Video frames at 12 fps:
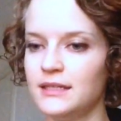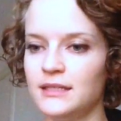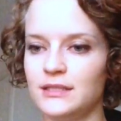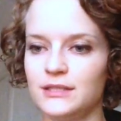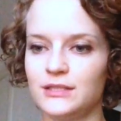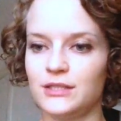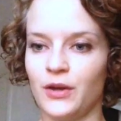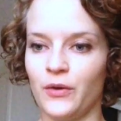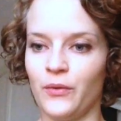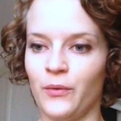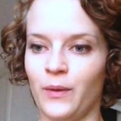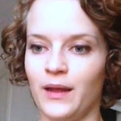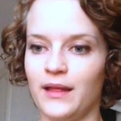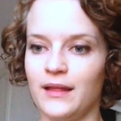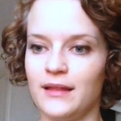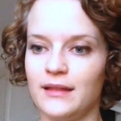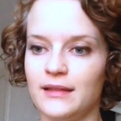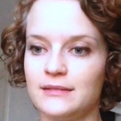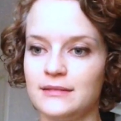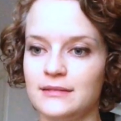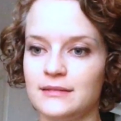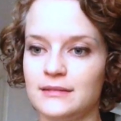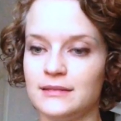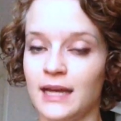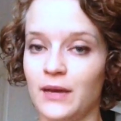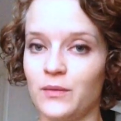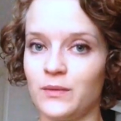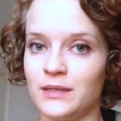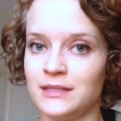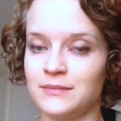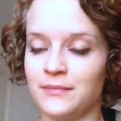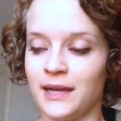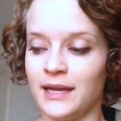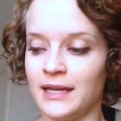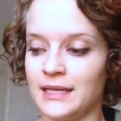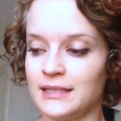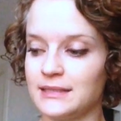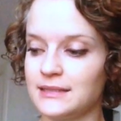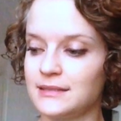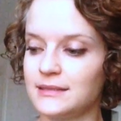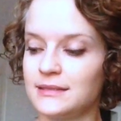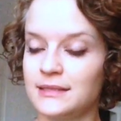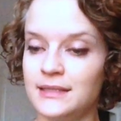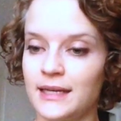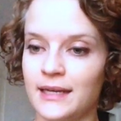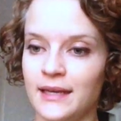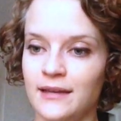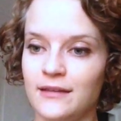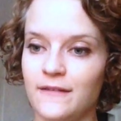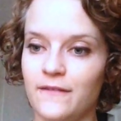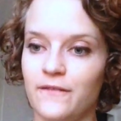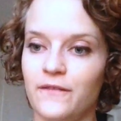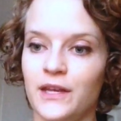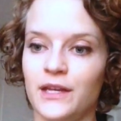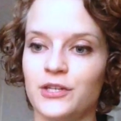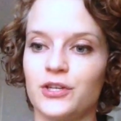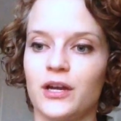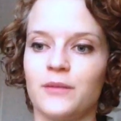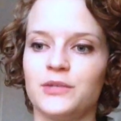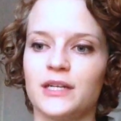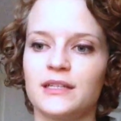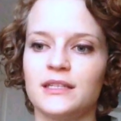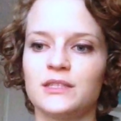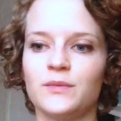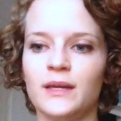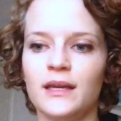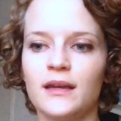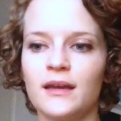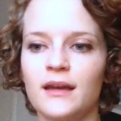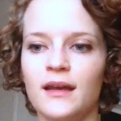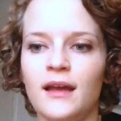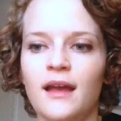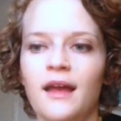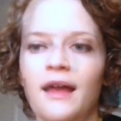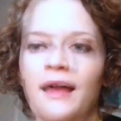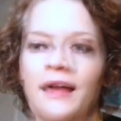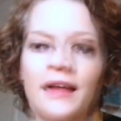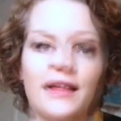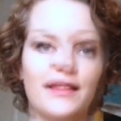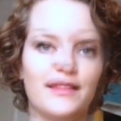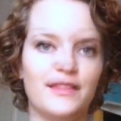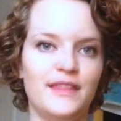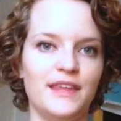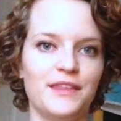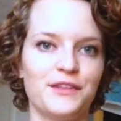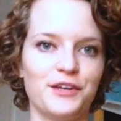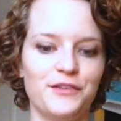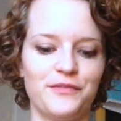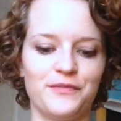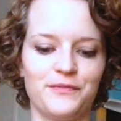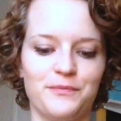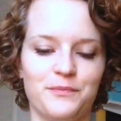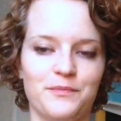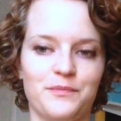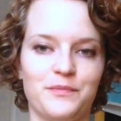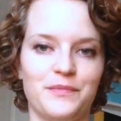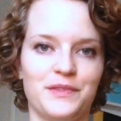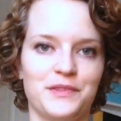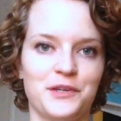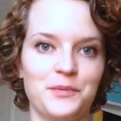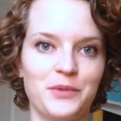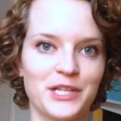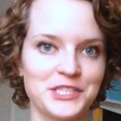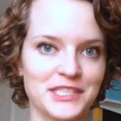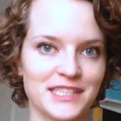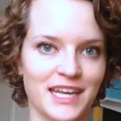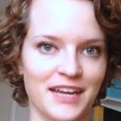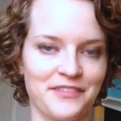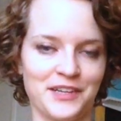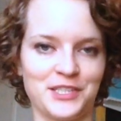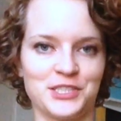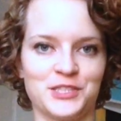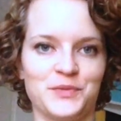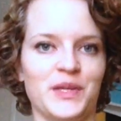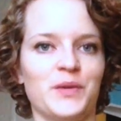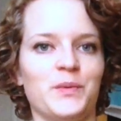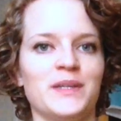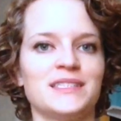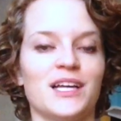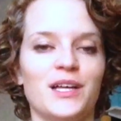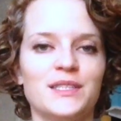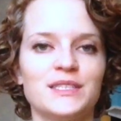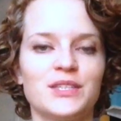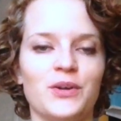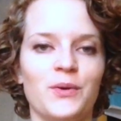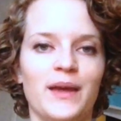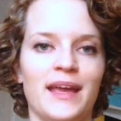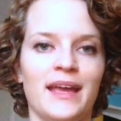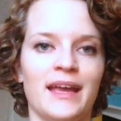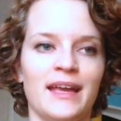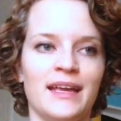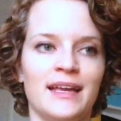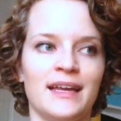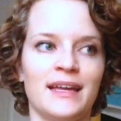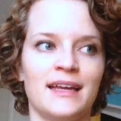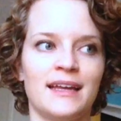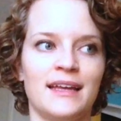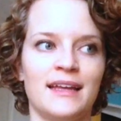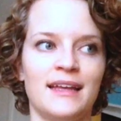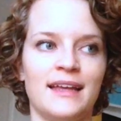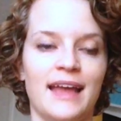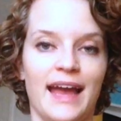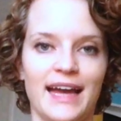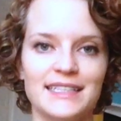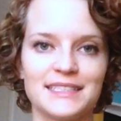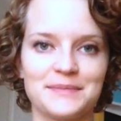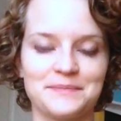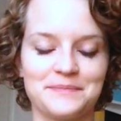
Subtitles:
So that was my second finished object this week. The third project that I finished this week was also a hat,